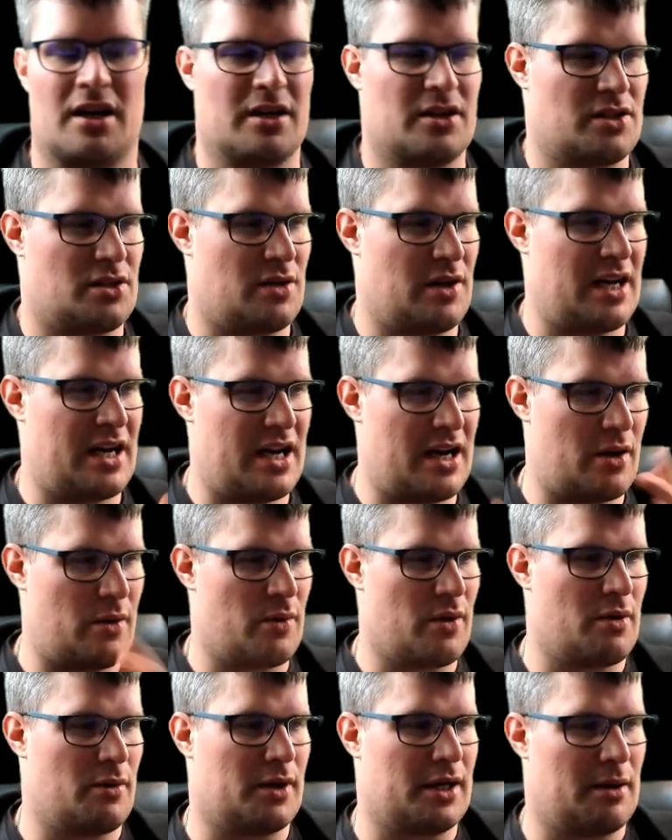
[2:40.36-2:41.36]
So here
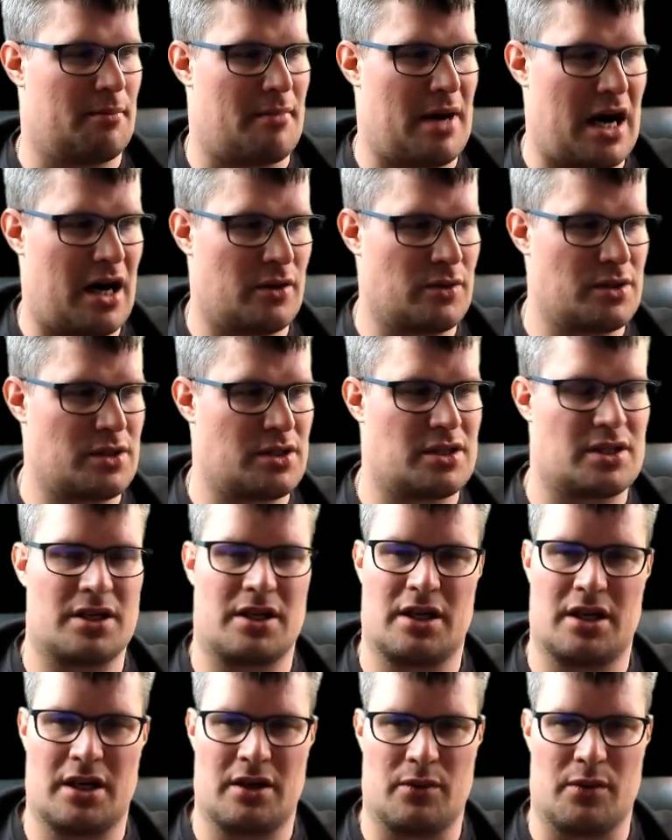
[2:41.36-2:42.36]
we will mount,
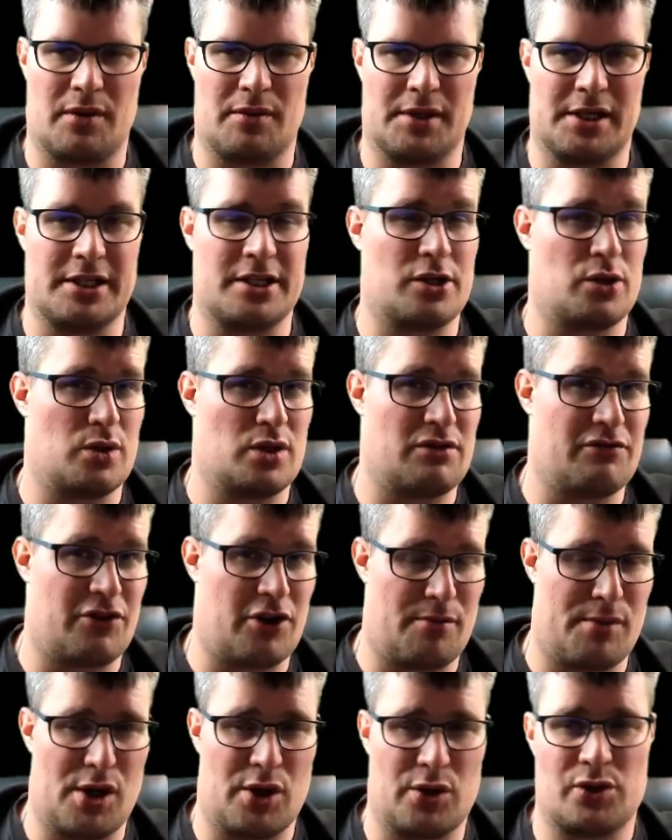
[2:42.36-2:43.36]
we will do it
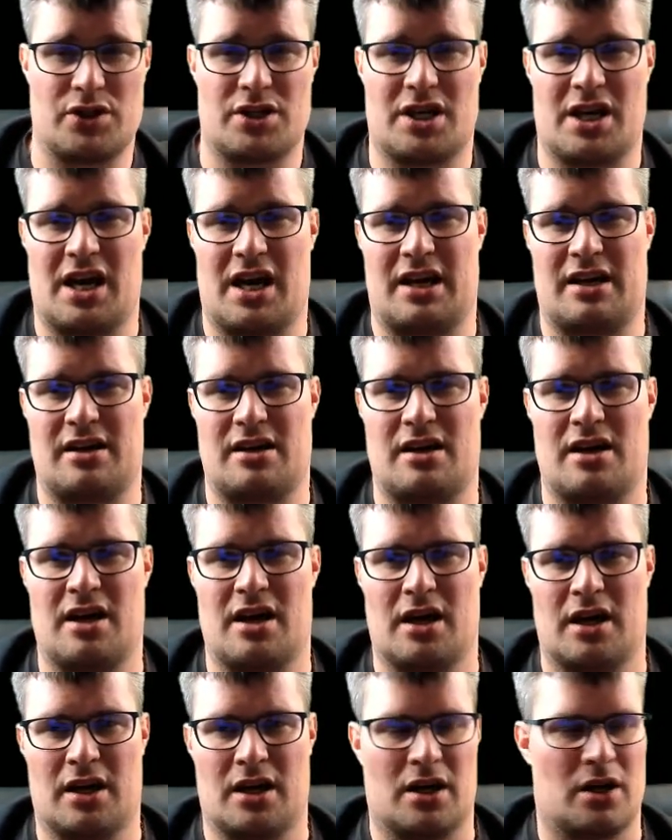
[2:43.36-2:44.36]
verbose again,
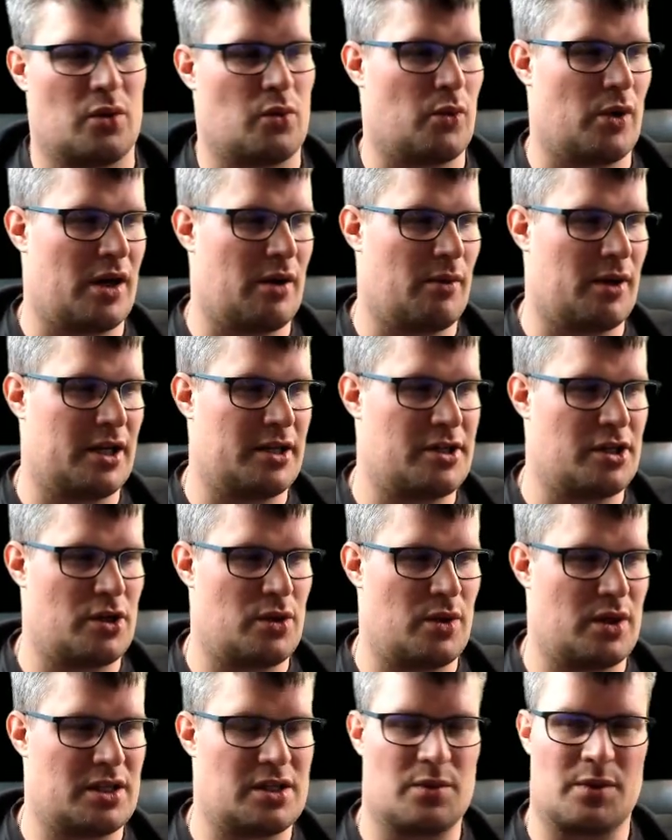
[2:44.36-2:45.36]
we will
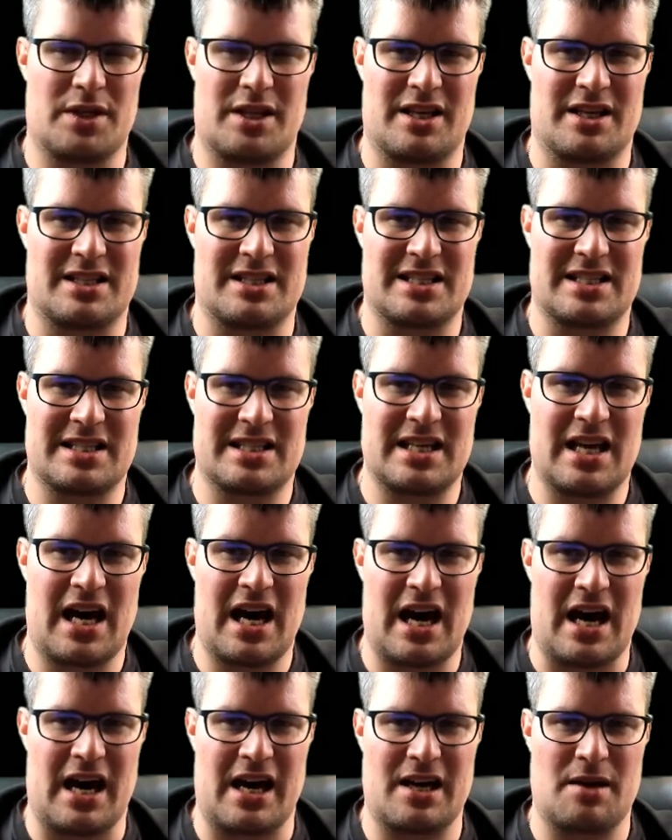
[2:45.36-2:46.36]
do it with the
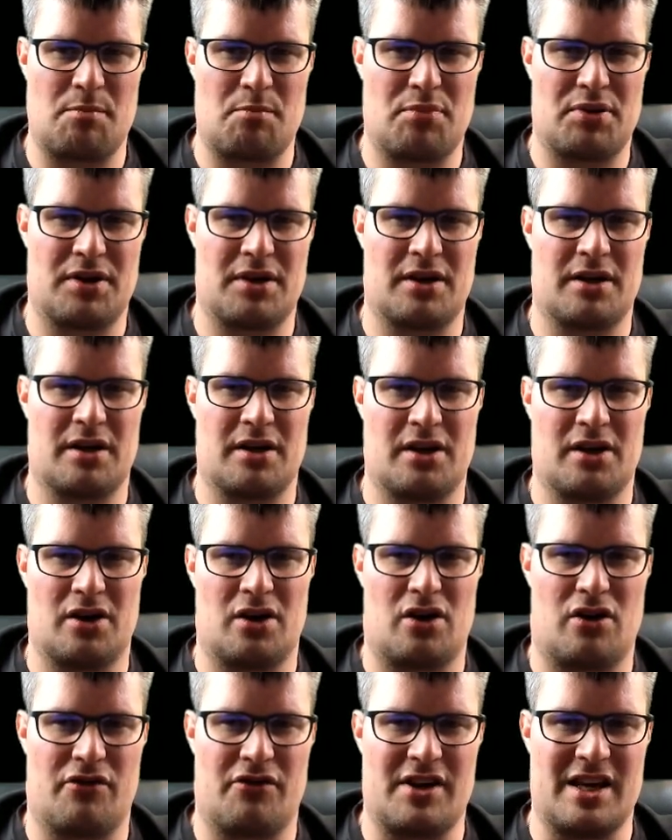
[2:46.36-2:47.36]
type
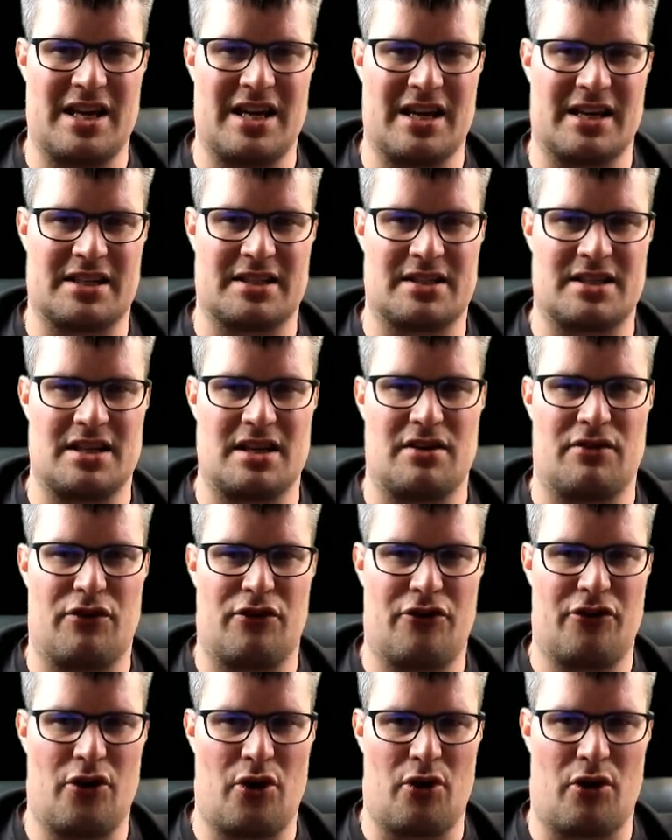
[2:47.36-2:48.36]
of
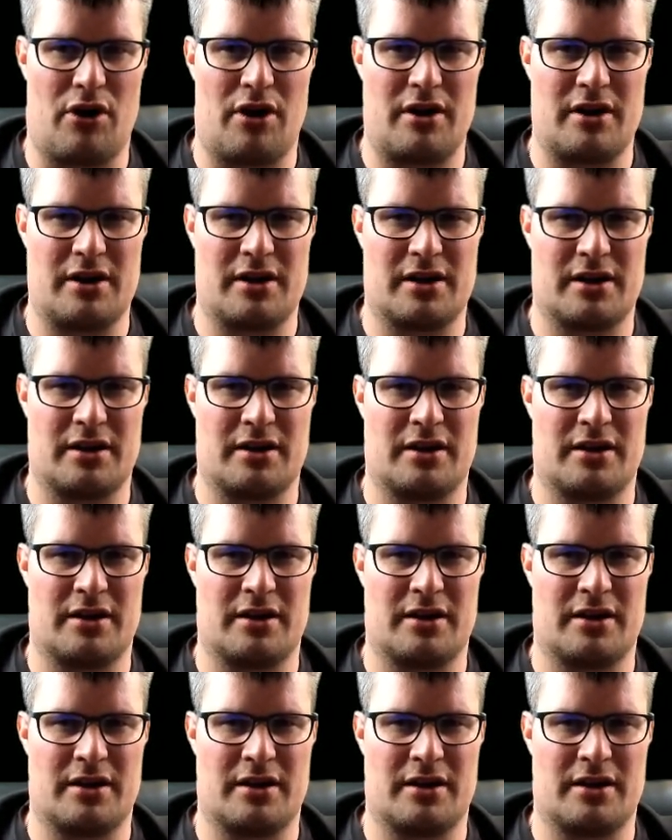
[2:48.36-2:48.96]
ext4